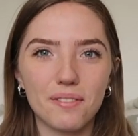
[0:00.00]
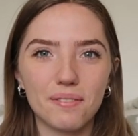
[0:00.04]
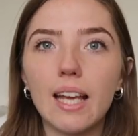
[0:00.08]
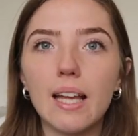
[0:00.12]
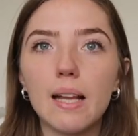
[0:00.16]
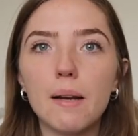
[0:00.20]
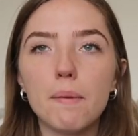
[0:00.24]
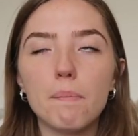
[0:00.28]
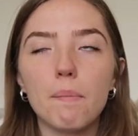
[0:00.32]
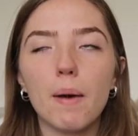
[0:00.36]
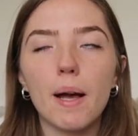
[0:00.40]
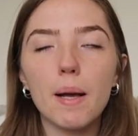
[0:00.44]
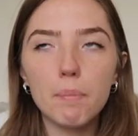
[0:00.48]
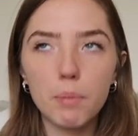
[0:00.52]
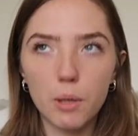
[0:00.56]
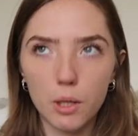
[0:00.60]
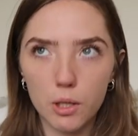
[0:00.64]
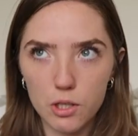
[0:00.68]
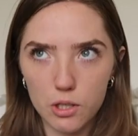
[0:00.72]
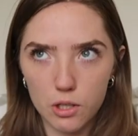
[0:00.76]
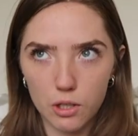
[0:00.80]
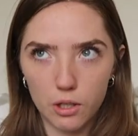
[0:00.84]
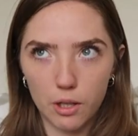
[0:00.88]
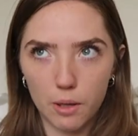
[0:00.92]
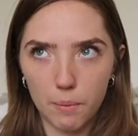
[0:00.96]
In my
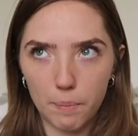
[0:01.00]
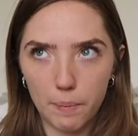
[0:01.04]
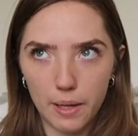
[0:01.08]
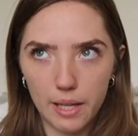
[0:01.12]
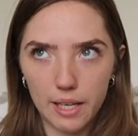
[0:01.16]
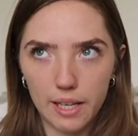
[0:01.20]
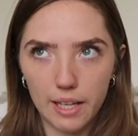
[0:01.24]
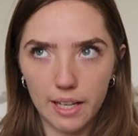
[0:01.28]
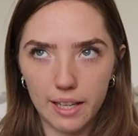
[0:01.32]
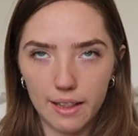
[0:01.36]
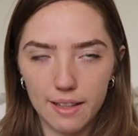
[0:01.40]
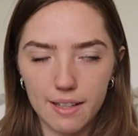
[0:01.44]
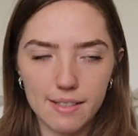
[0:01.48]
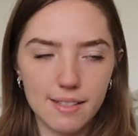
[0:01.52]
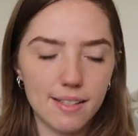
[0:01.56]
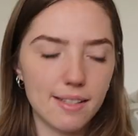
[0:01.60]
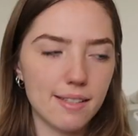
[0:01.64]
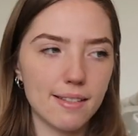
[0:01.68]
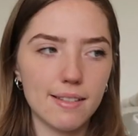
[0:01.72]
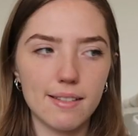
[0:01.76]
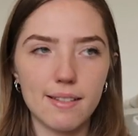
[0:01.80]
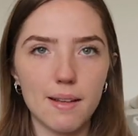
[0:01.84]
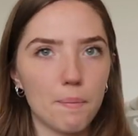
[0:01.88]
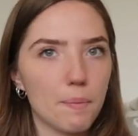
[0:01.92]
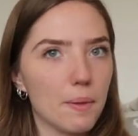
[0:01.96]
personal opinion, this
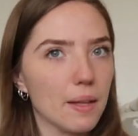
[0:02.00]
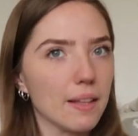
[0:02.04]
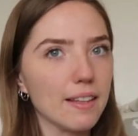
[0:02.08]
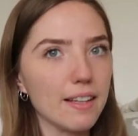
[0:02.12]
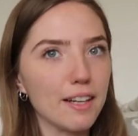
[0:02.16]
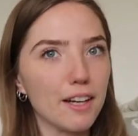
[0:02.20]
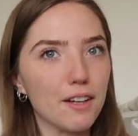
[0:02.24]
isn't something